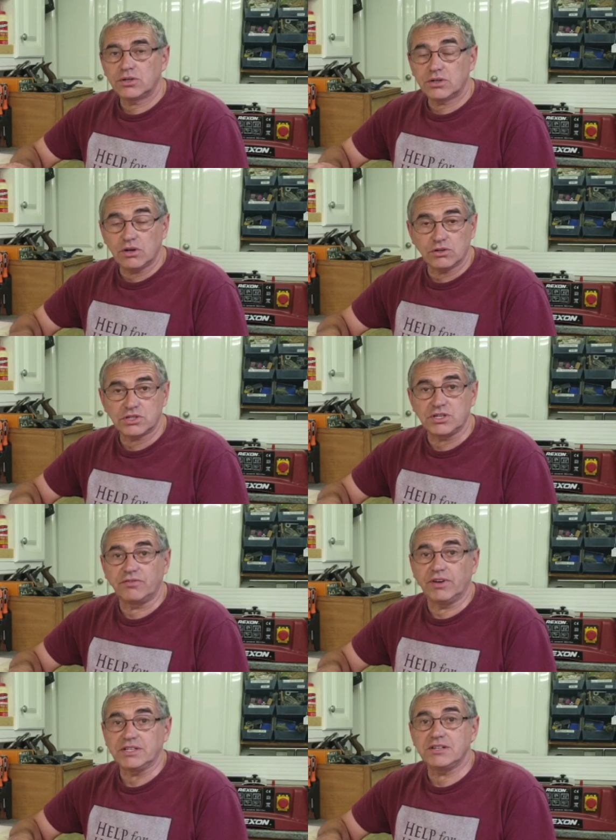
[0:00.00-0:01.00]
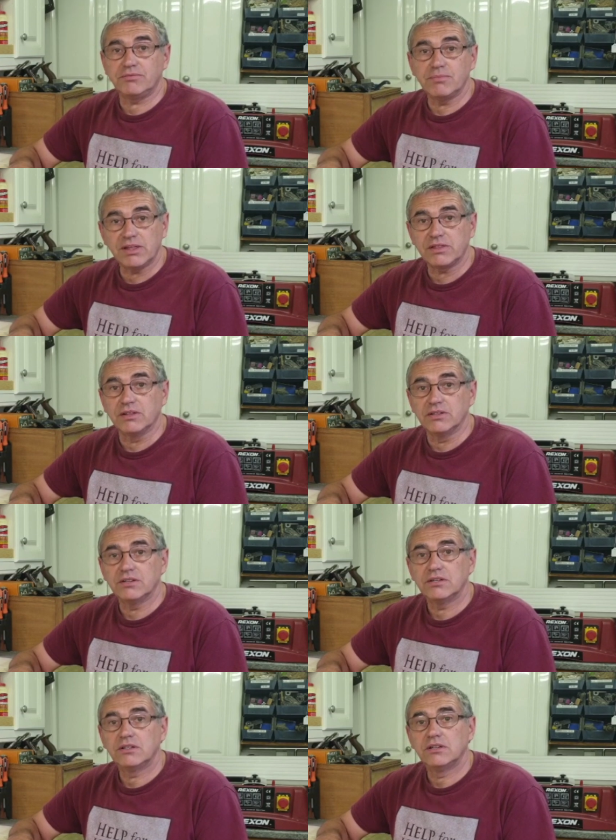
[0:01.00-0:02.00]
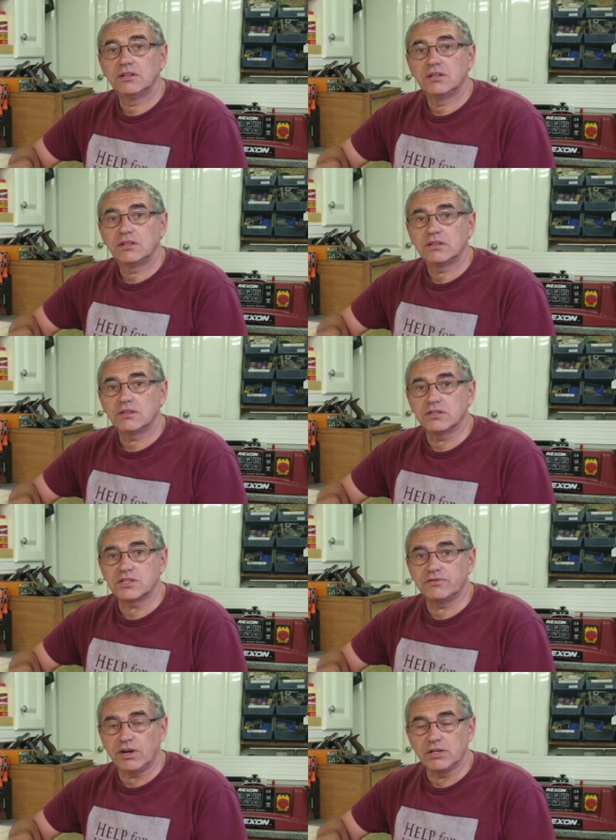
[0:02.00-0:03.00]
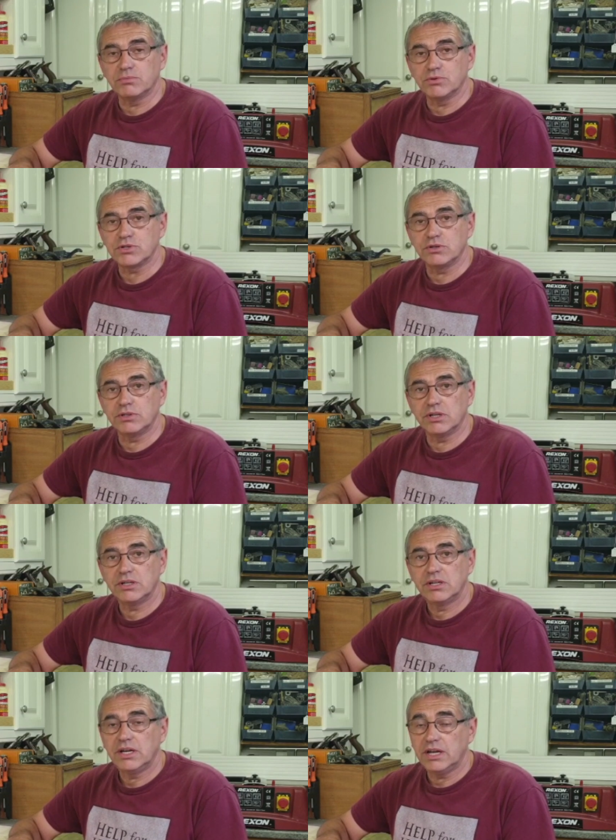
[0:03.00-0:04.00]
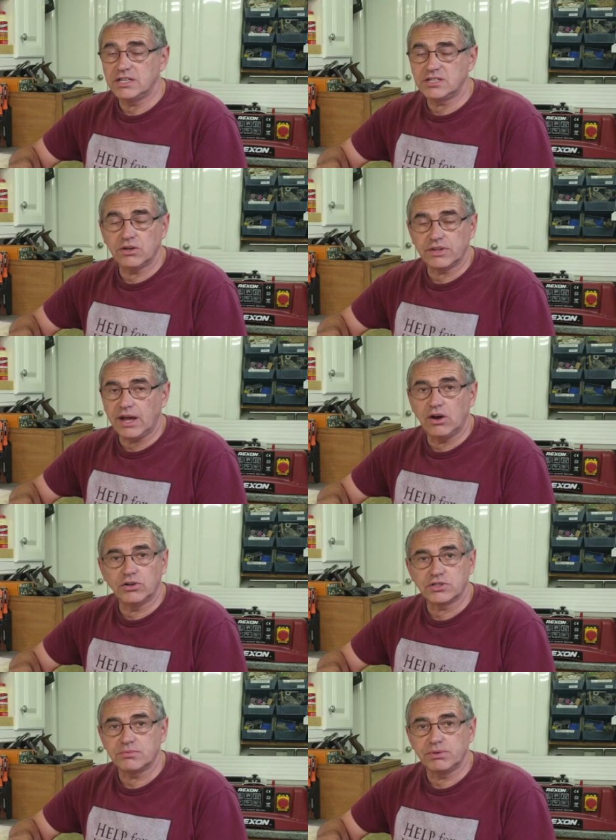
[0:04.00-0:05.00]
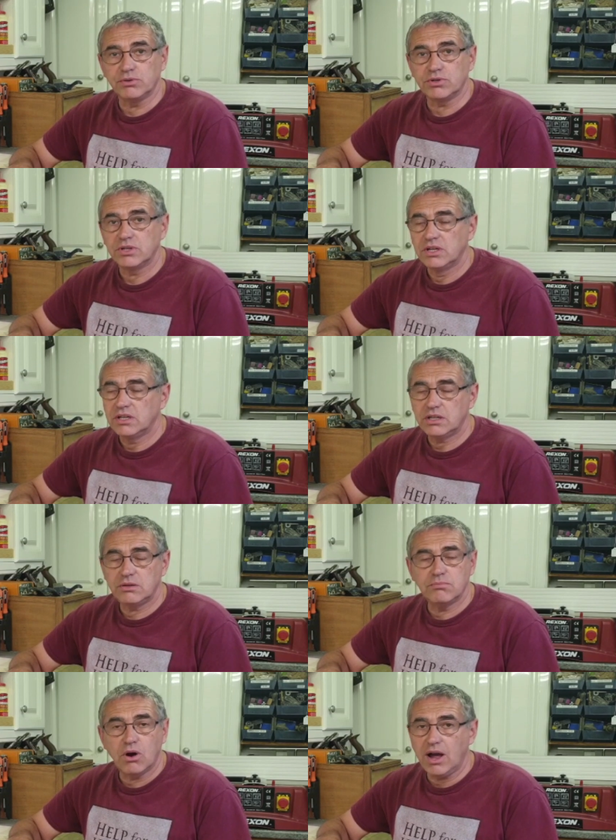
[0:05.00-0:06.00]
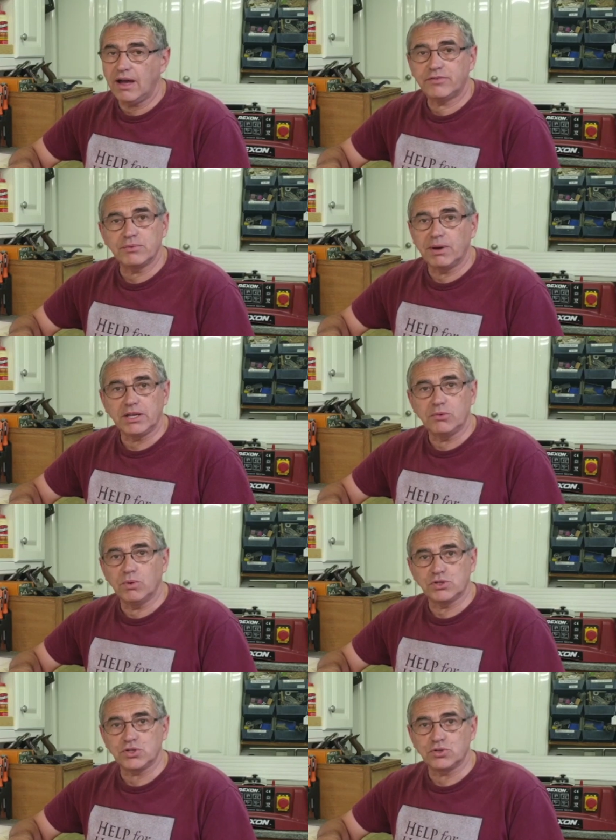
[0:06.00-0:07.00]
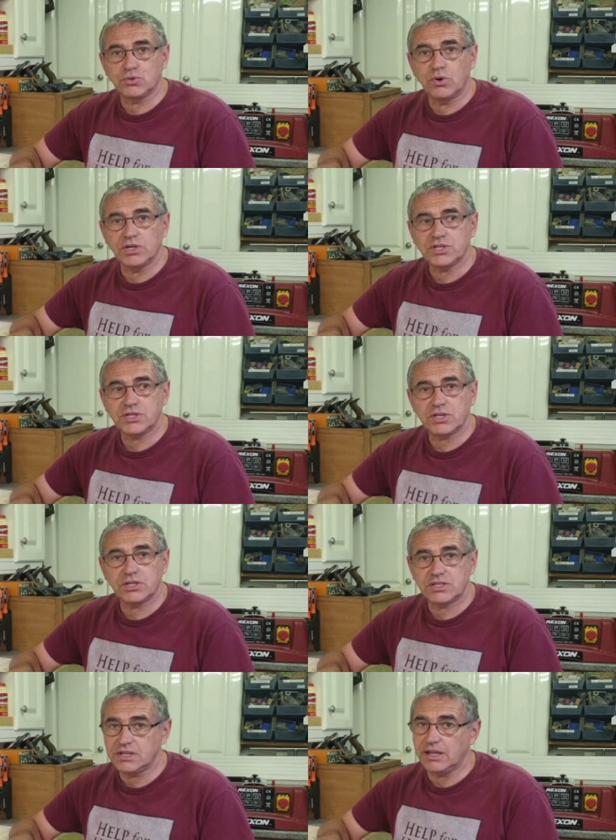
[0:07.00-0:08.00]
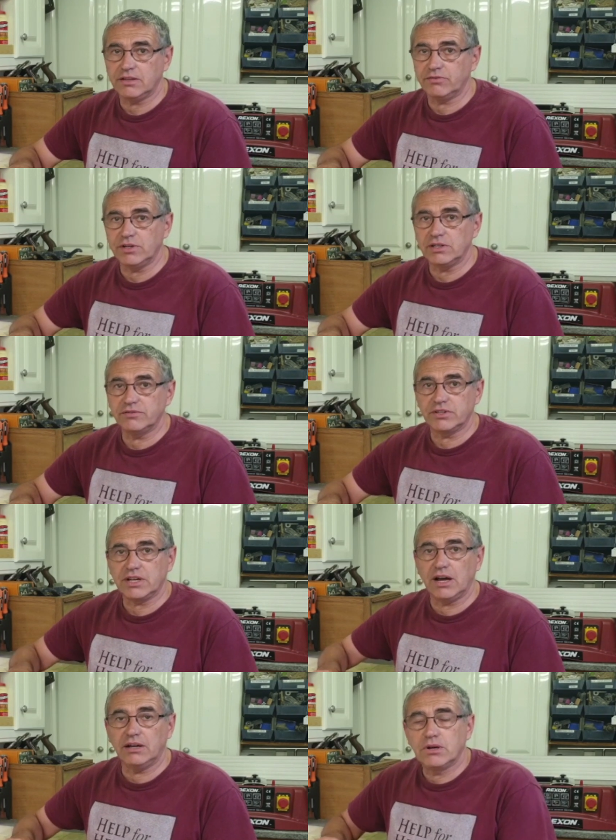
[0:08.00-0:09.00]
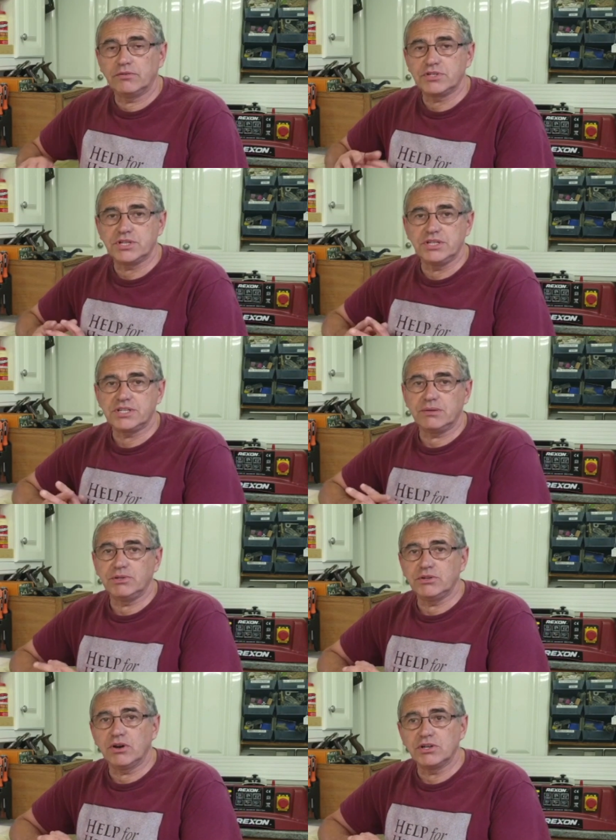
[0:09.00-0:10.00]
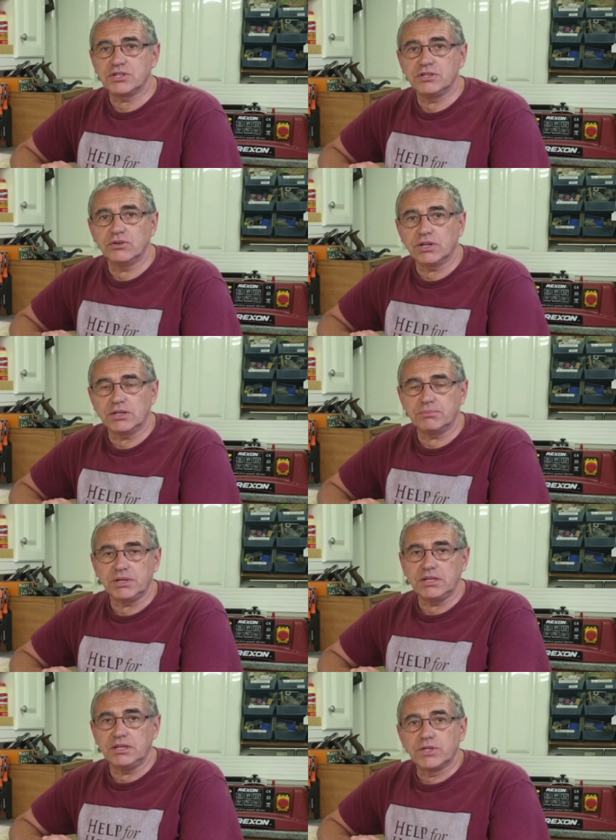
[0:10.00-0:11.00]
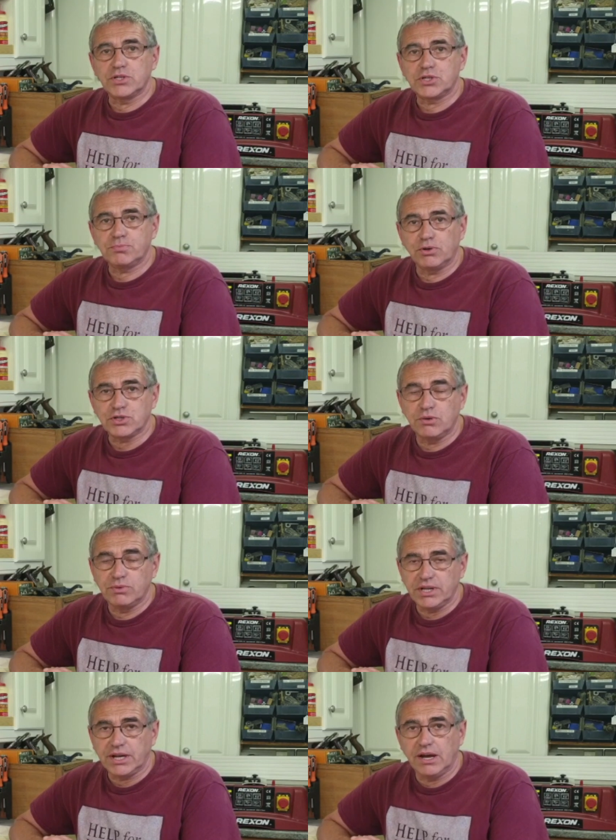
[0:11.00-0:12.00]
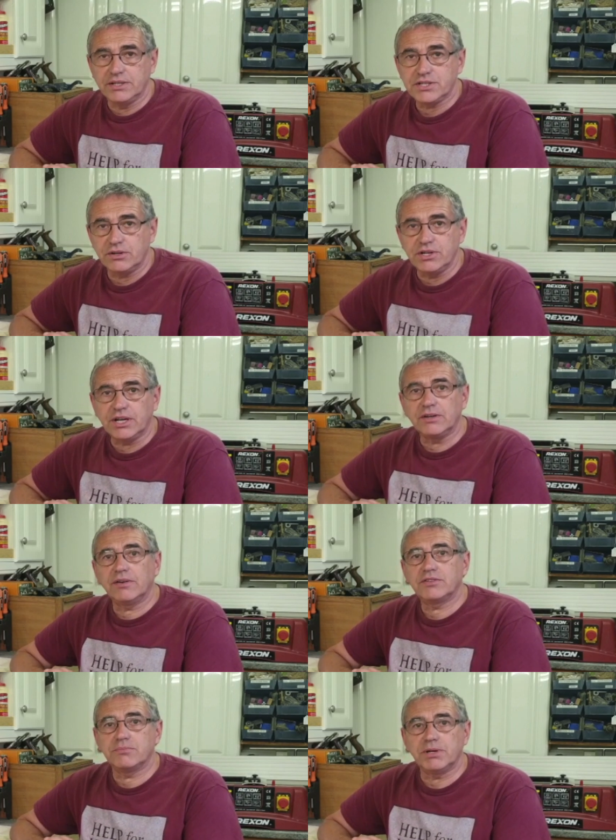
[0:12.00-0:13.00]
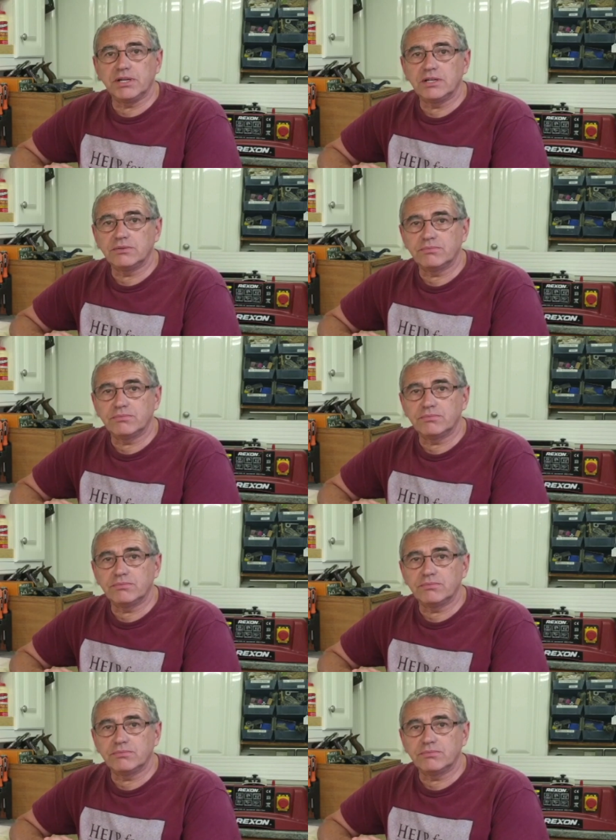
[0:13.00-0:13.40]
cost-effective method that's available to you. It's not that hard to build. You might have to make it once or twice to get the feel of the cut. Obviously, some of you guys are not going to be spot on with your cutting, so you're going to have to be a